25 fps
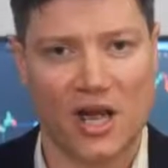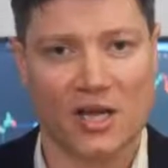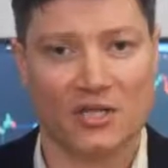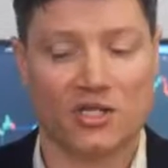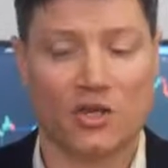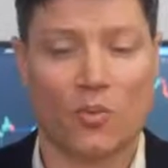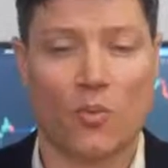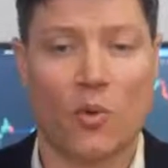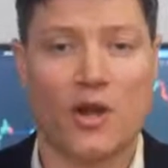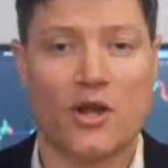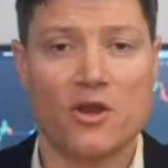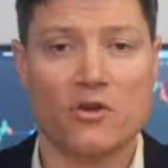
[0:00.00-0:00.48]

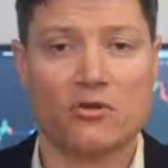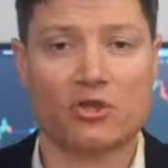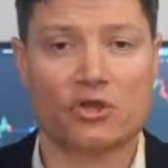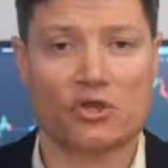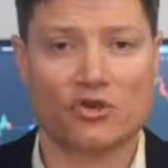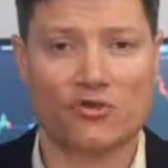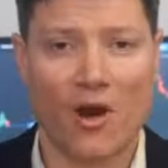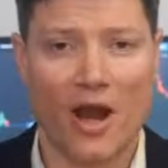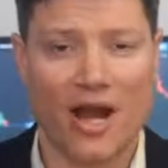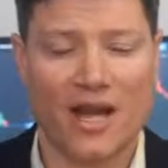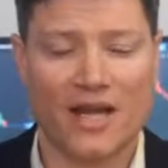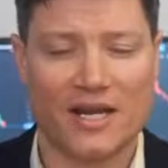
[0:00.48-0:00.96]
So when you're
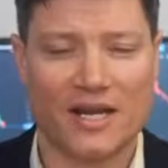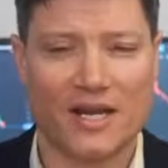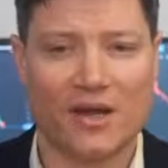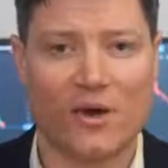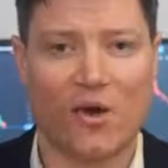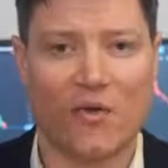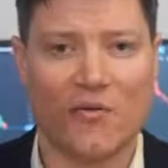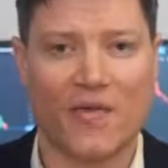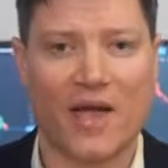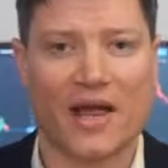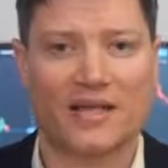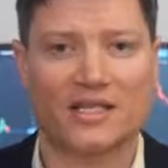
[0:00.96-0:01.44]
trading
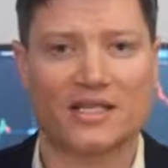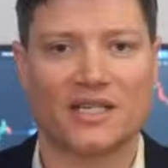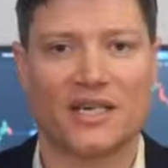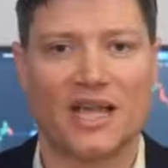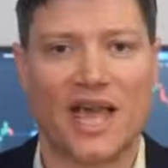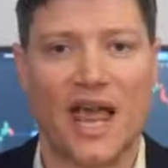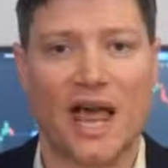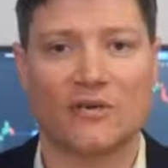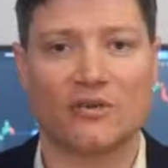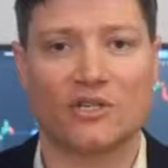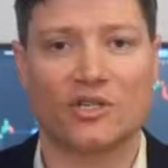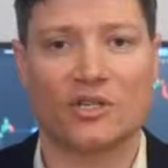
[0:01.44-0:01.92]
on that
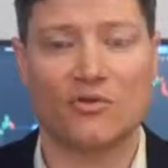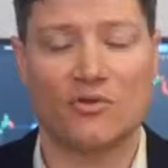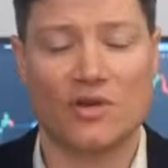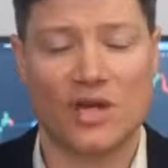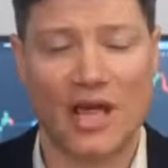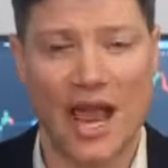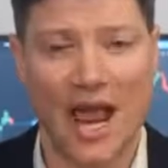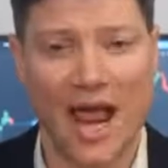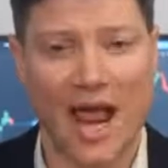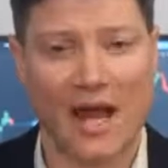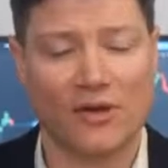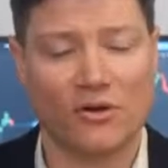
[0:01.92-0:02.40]
account, you
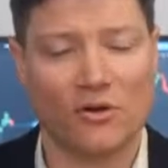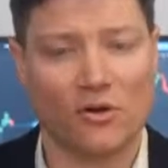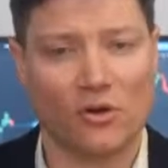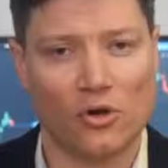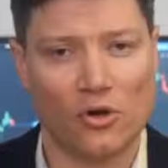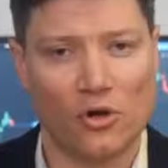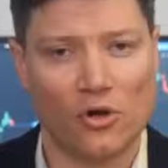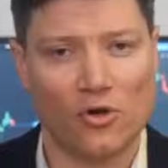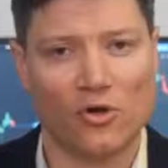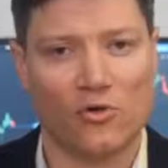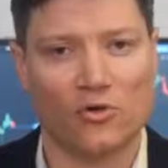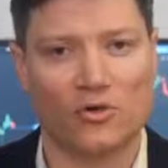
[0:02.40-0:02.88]

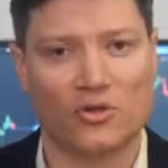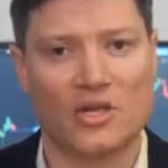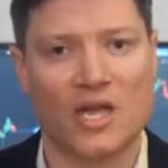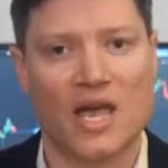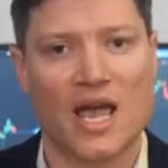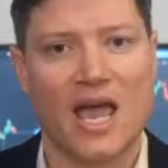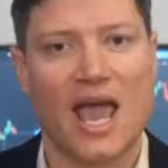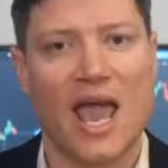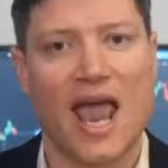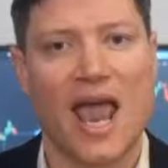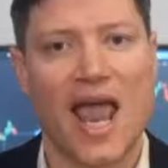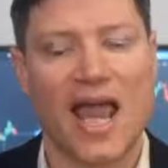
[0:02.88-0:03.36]
cannot lose
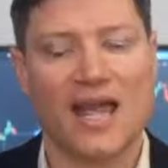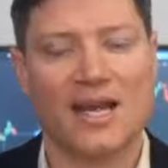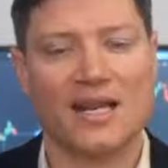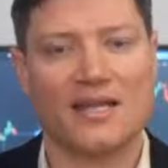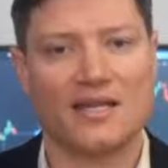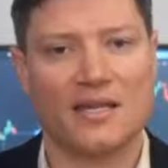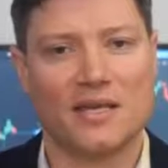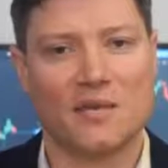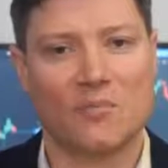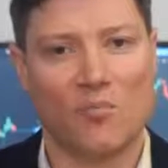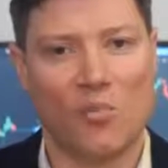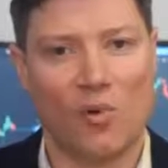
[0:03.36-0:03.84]

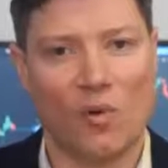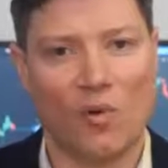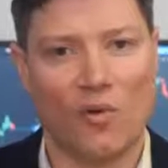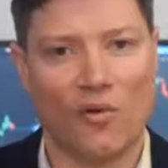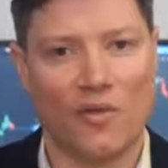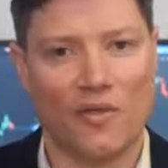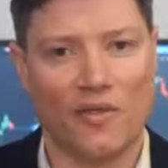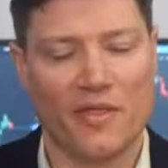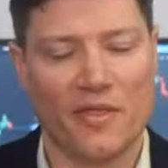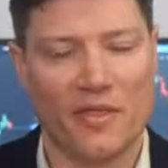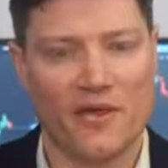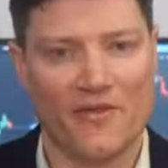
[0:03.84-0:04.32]
anything
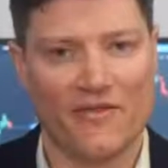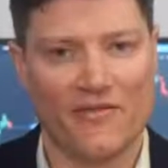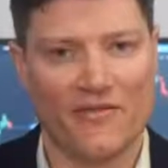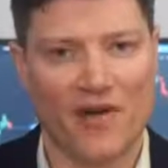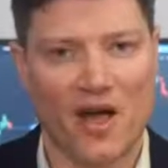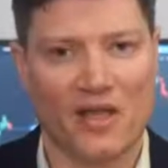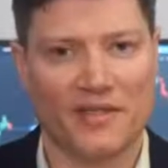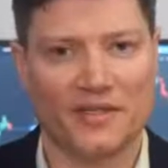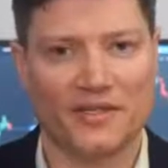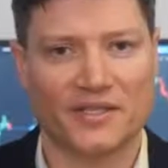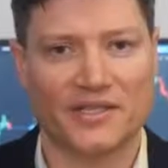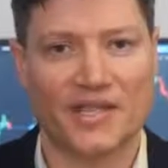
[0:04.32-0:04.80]
more than the
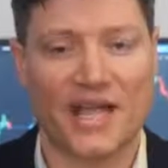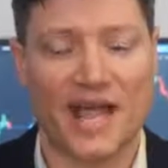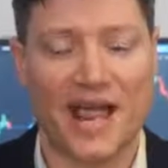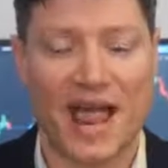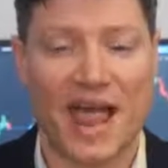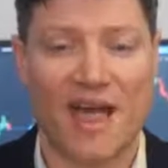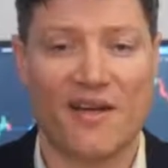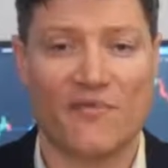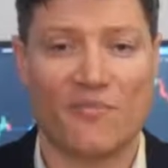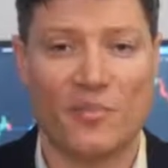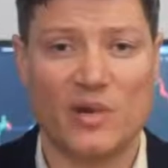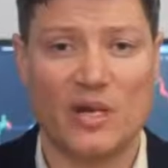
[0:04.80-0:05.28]
funds that
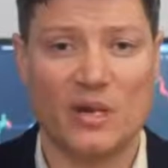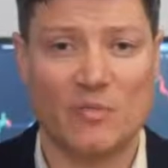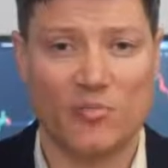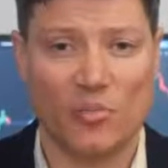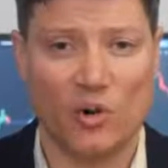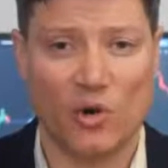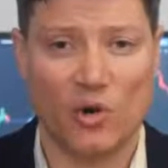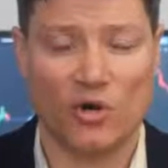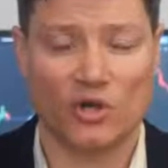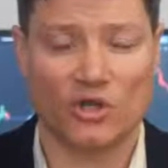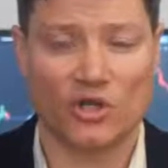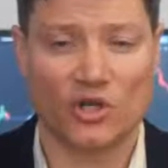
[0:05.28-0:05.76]
have been
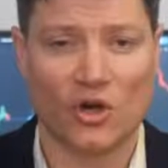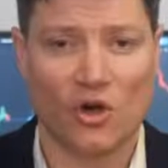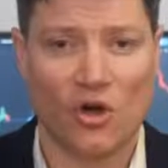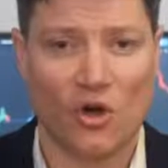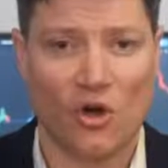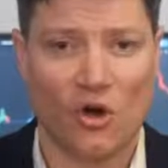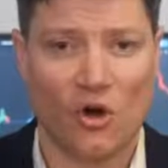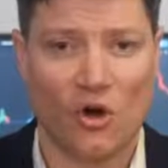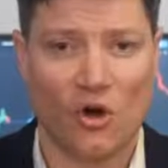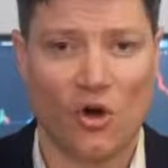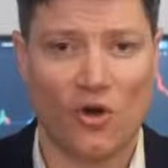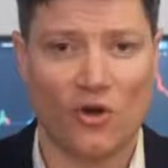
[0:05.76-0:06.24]
put
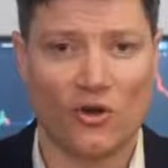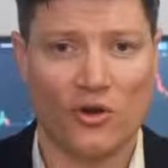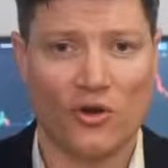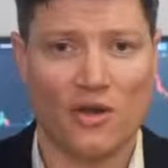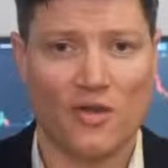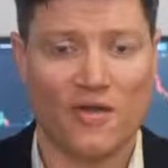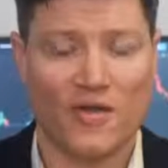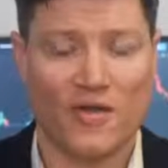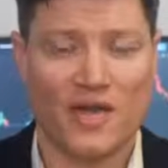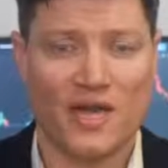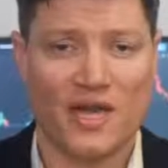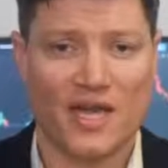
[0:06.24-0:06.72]
on
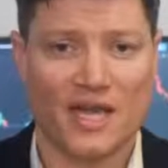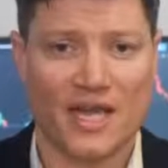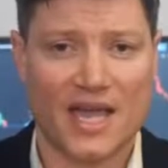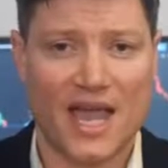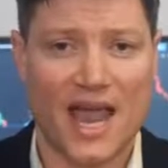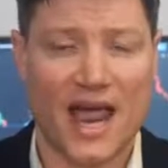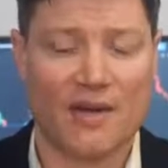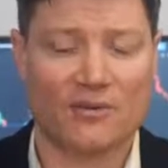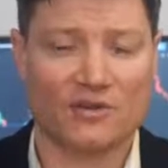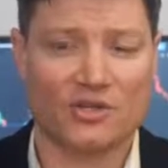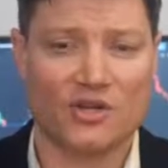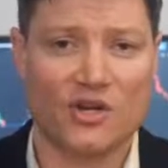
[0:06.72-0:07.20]
the
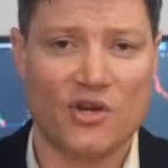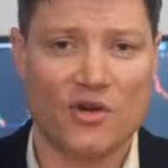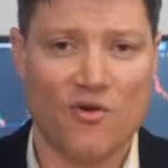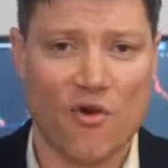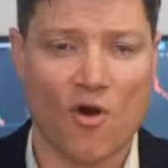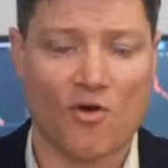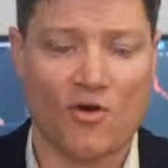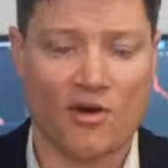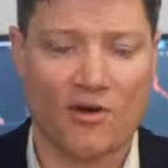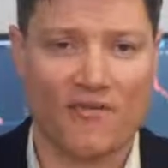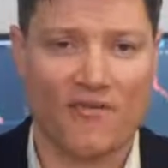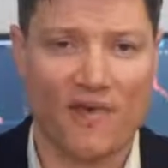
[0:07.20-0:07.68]
account. And your
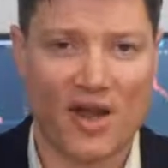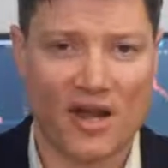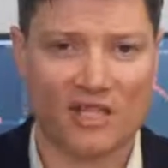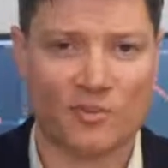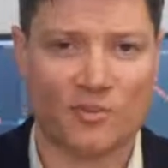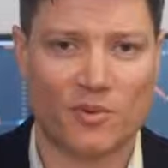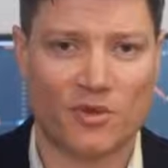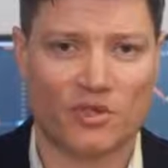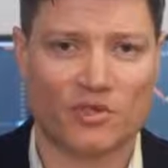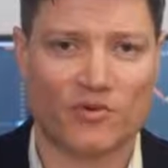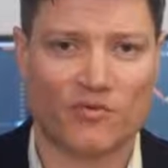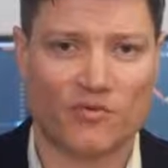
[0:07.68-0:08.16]
own
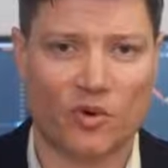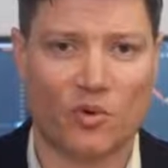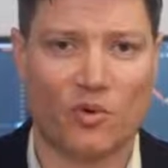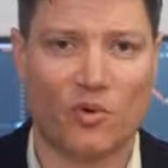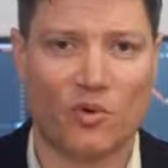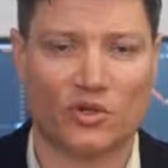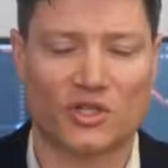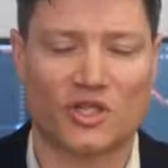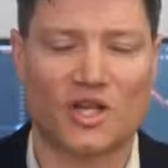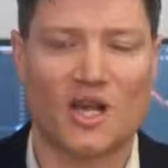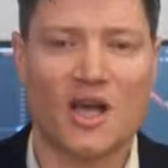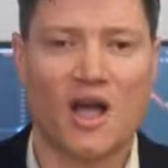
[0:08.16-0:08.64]
investments, of
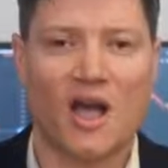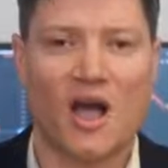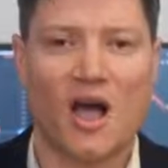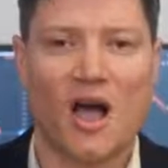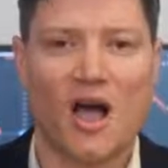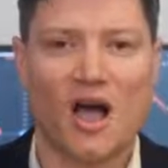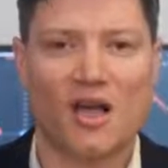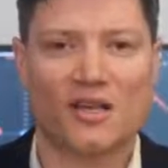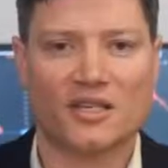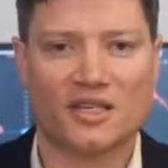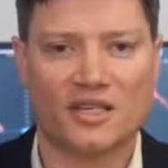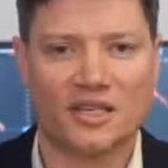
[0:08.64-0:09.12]
course,
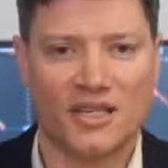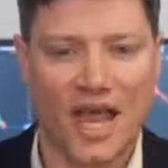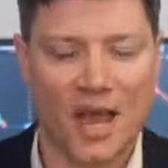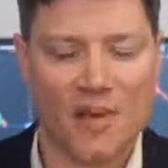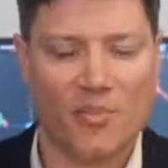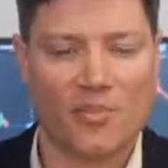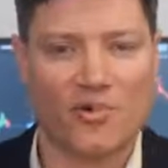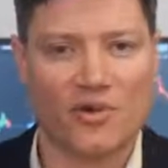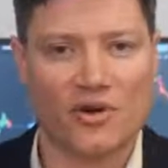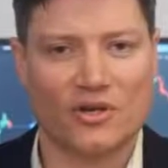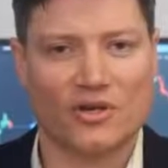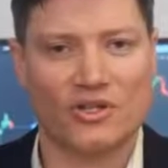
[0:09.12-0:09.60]
are
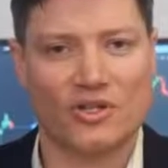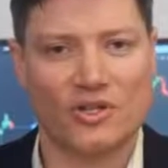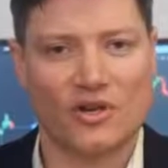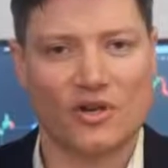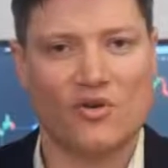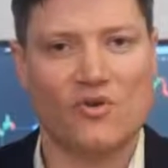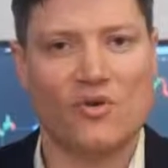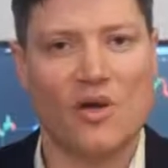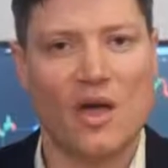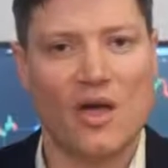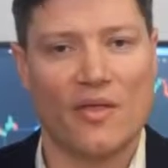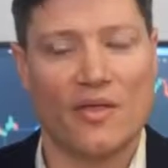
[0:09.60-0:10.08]
separate
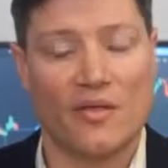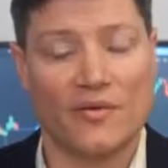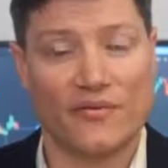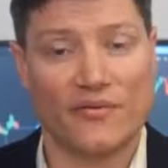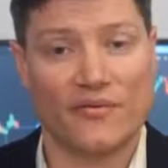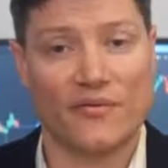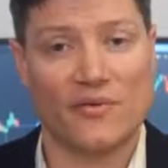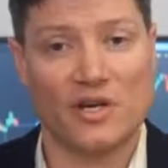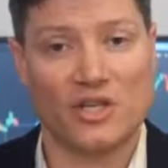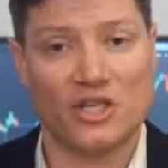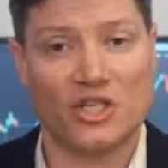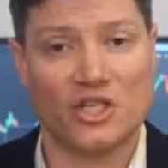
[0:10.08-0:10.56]
to the
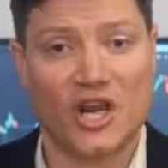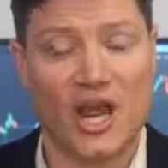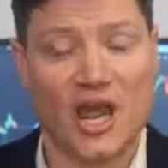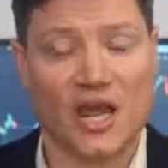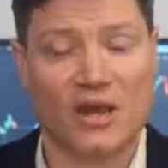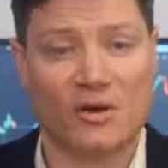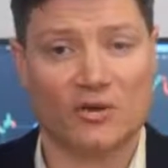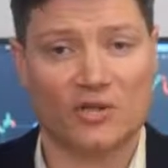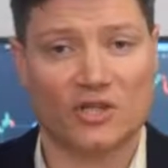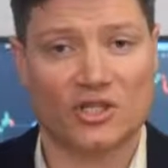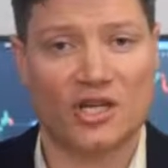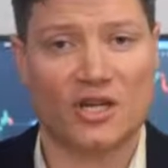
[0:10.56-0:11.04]
free
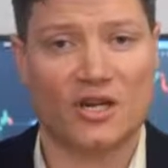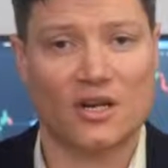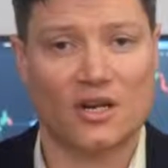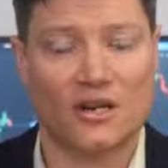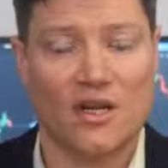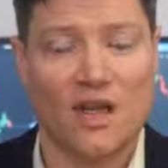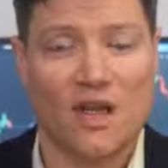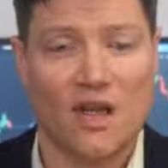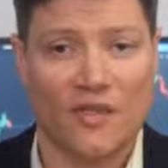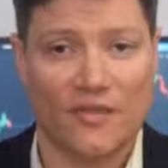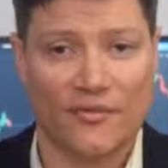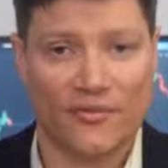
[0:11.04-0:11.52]
share.
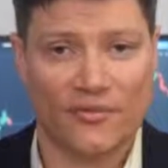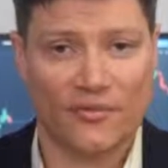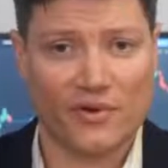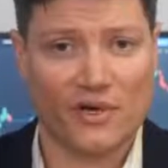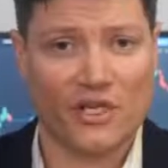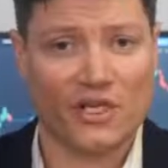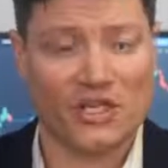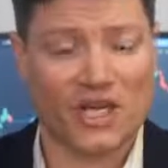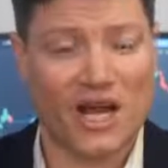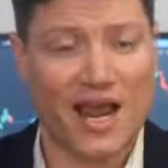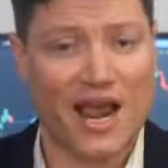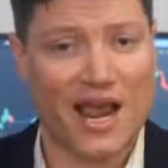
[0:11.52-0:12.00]
Consider the
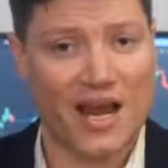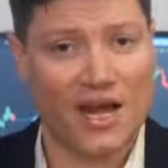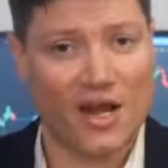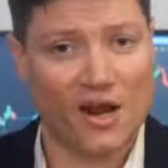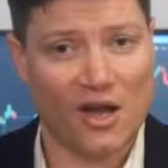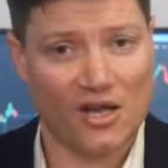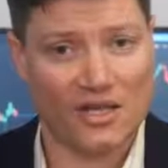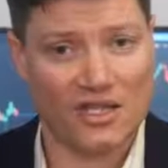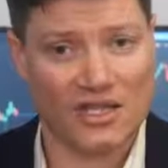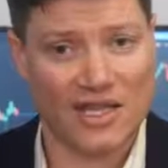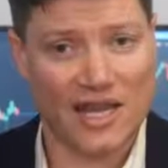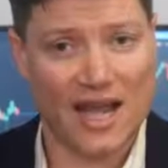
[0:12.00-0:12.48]
free share in
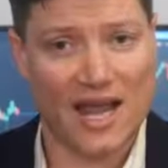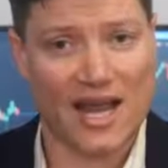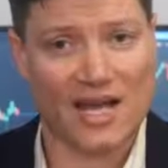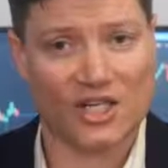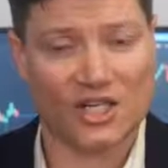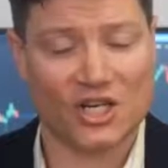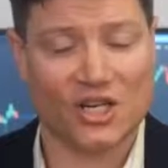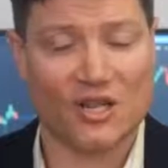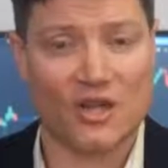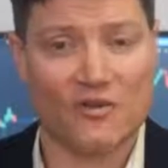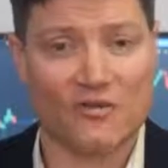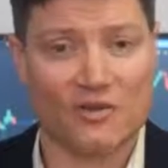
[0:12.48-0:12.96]

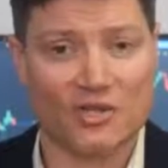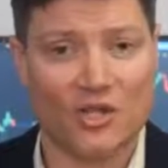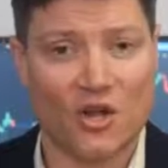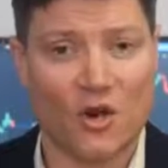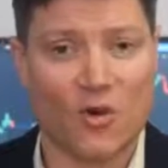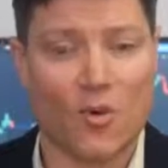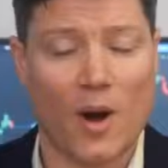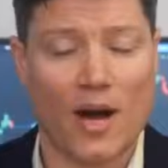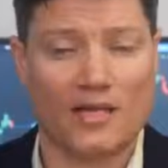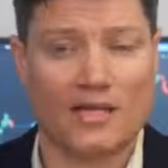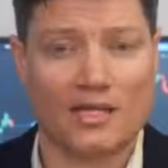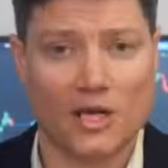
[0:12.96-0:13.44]
isolation. There is
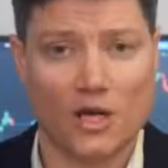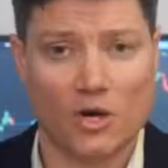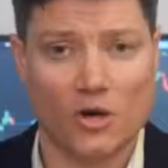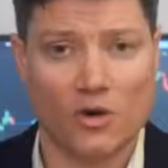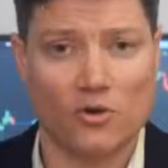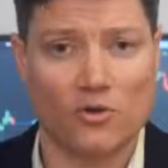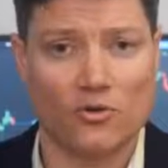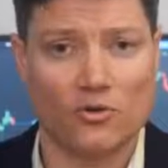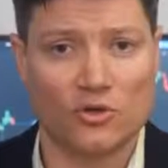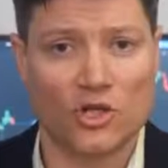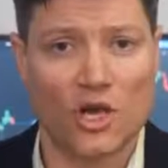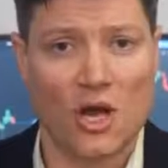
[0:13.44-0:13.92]
no way to
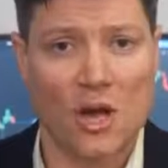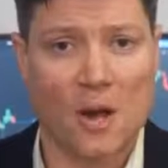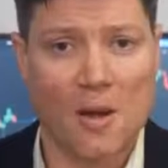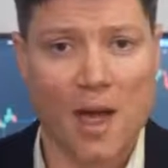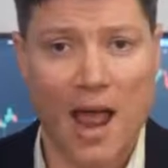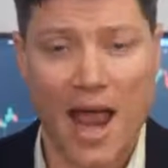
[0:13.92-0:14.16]
lose